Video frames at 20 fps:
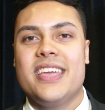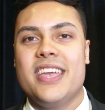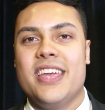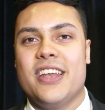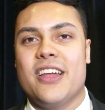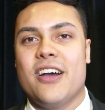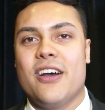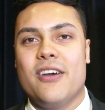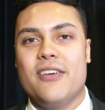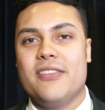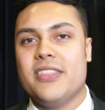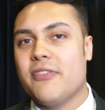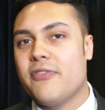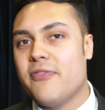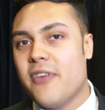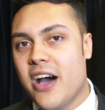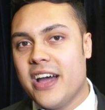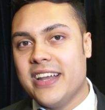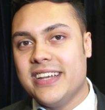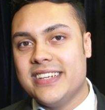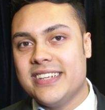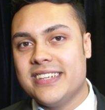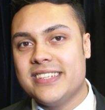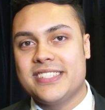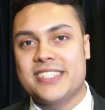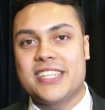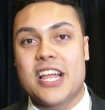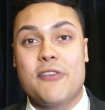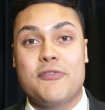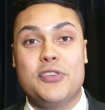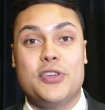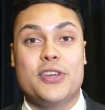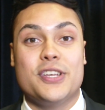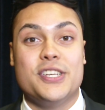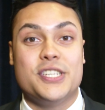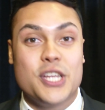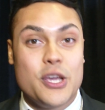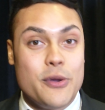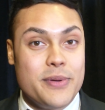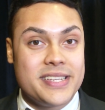you know, the fun stuff you
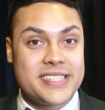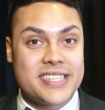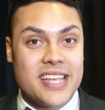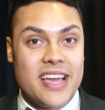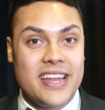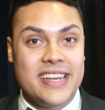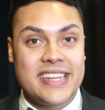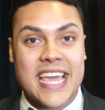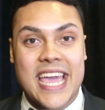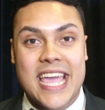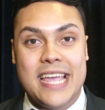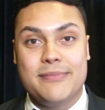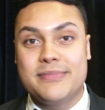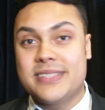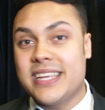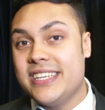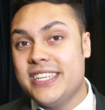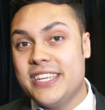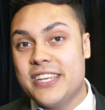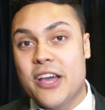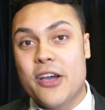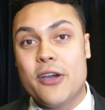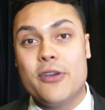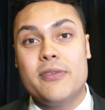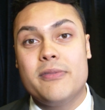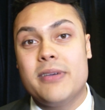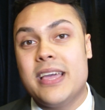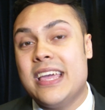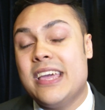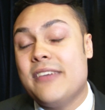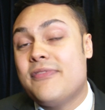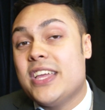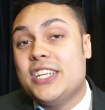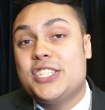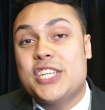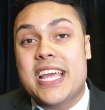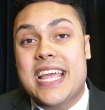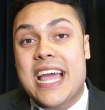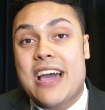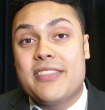can do in certain games. And, you know, if they
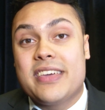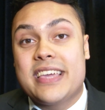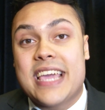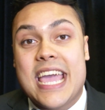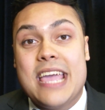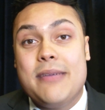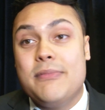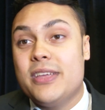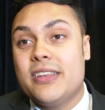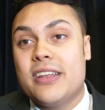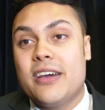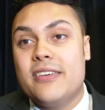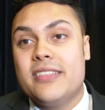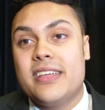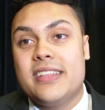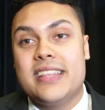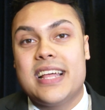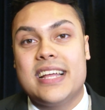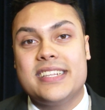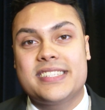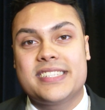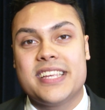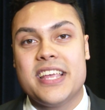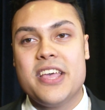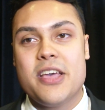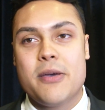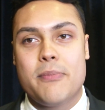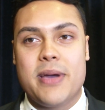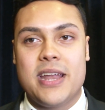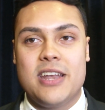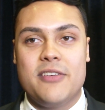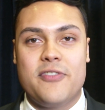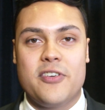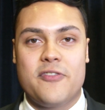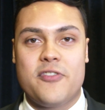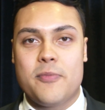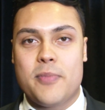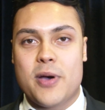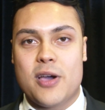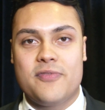check out the game, you know, then that's
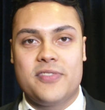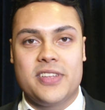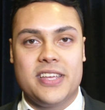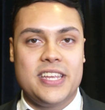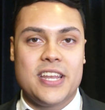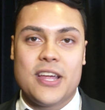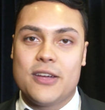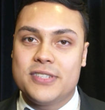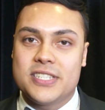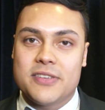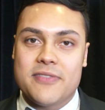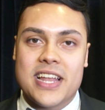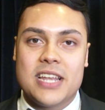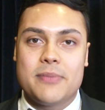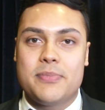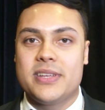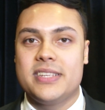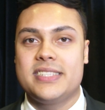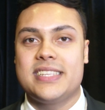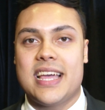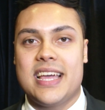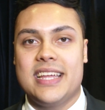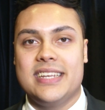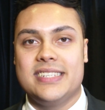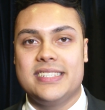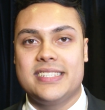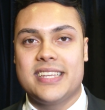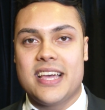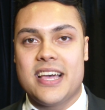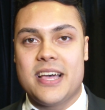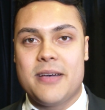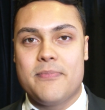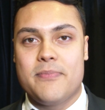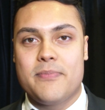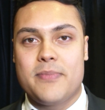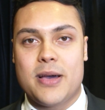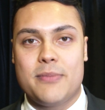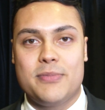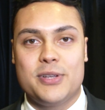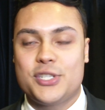benefit for both, you know, developers and
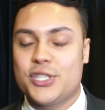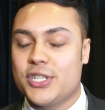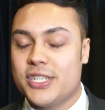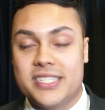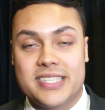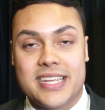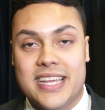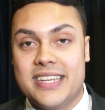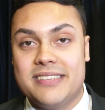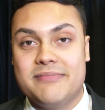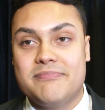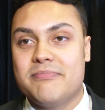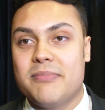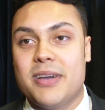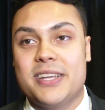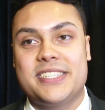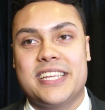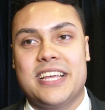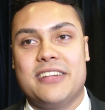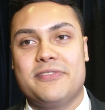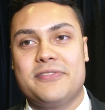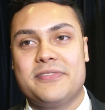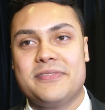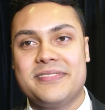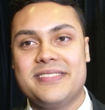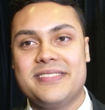publishers and myself.